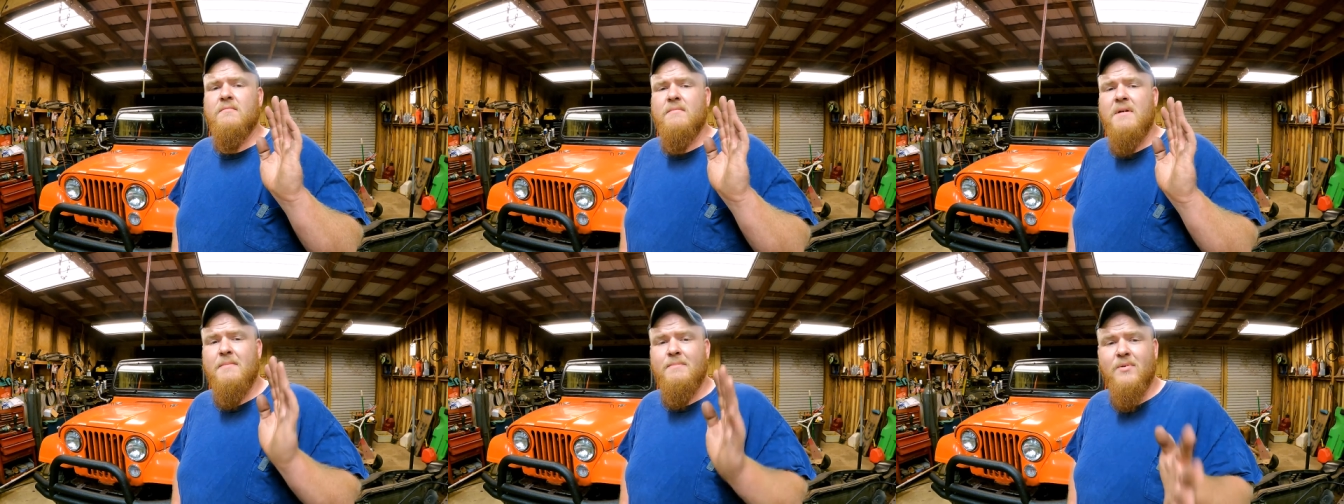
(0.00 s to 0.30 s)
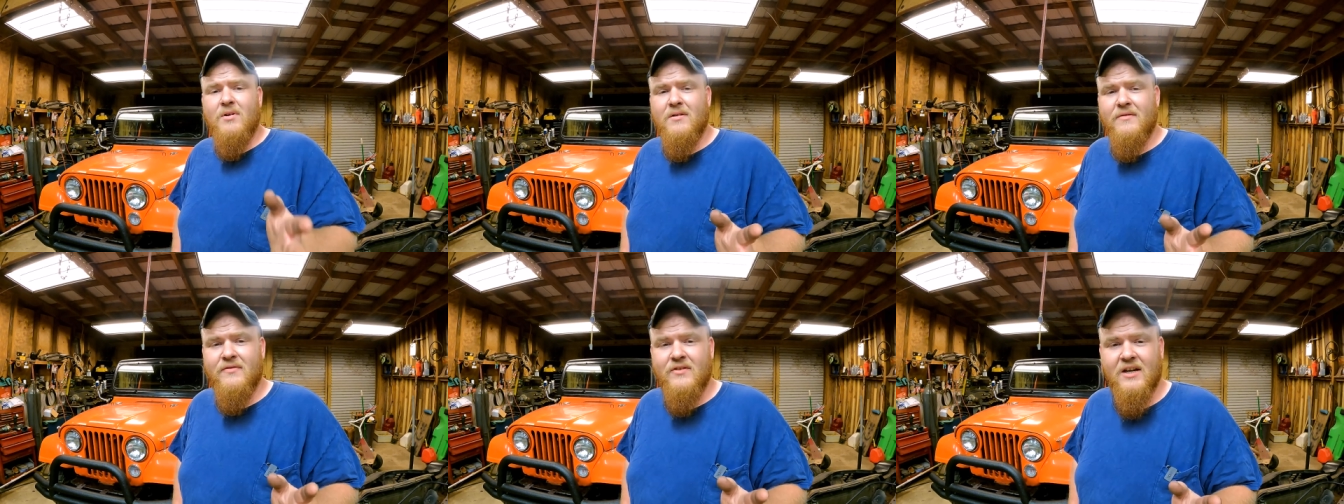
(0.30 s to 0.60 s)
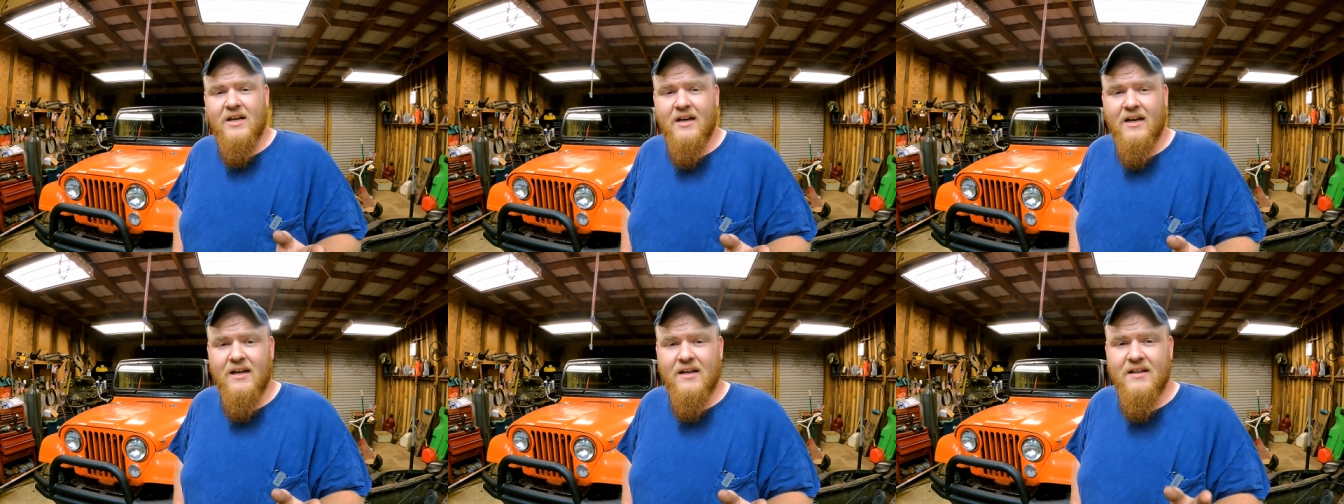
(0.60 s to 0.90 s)
my
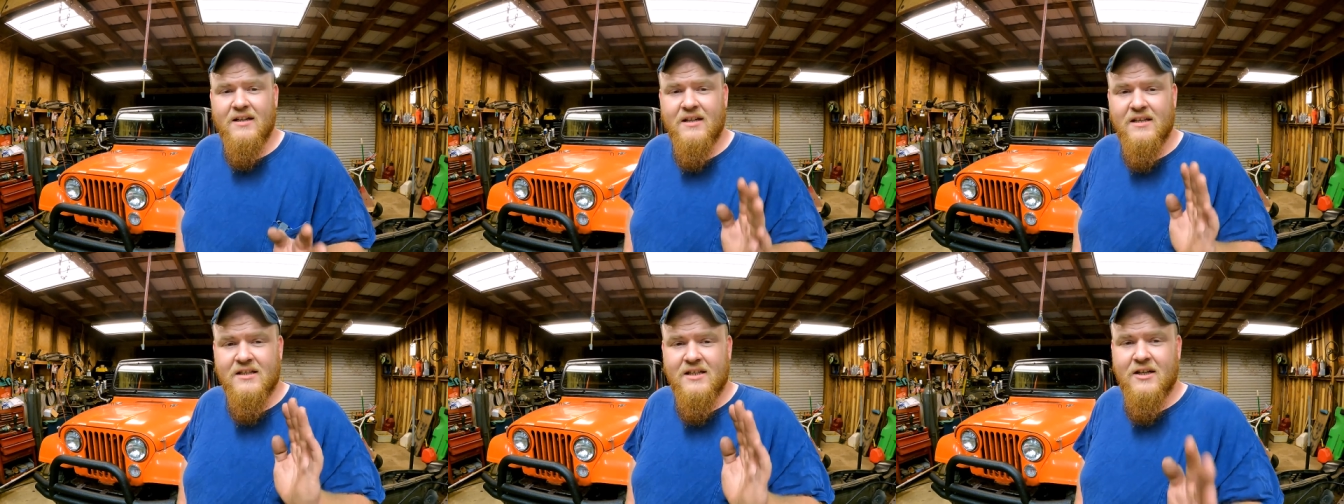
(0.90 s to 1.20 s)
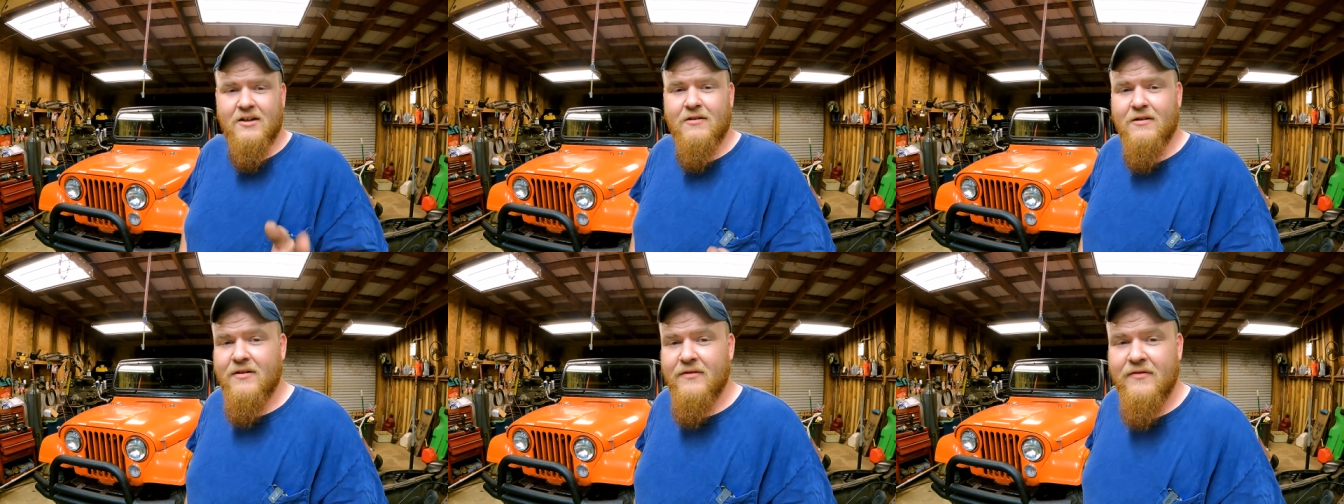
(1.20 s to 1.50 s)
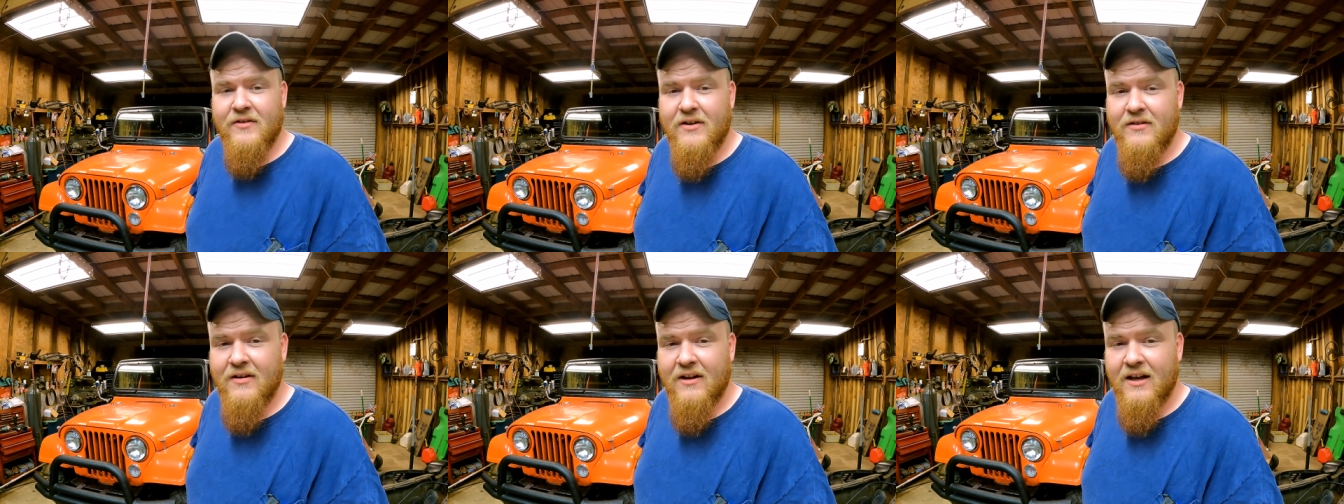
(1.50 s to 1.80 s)
birthday is here in a
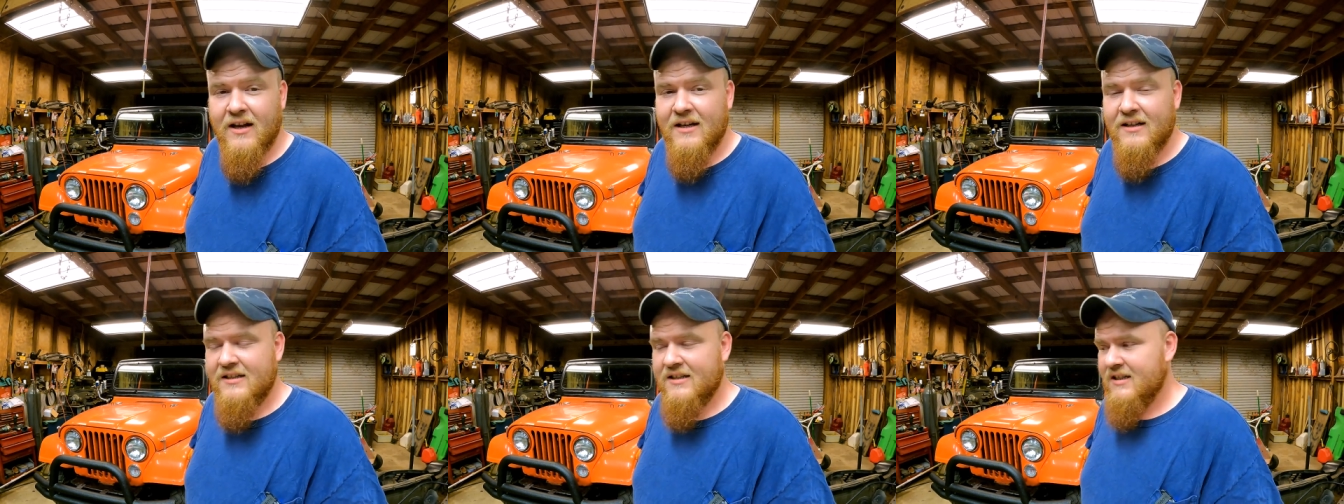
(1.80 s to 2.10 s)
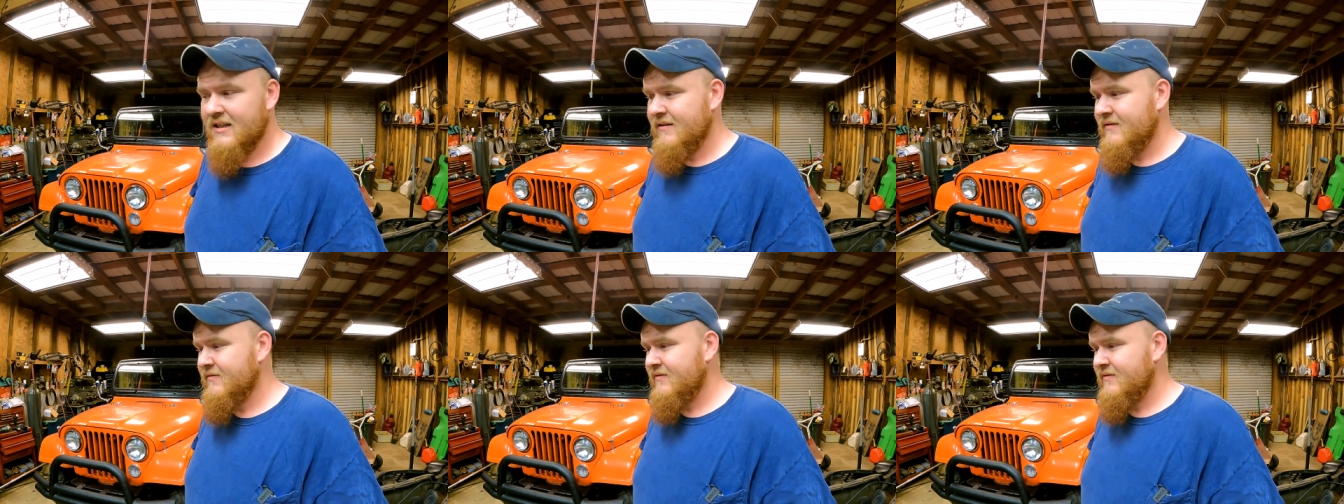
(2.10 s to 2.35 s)
few days.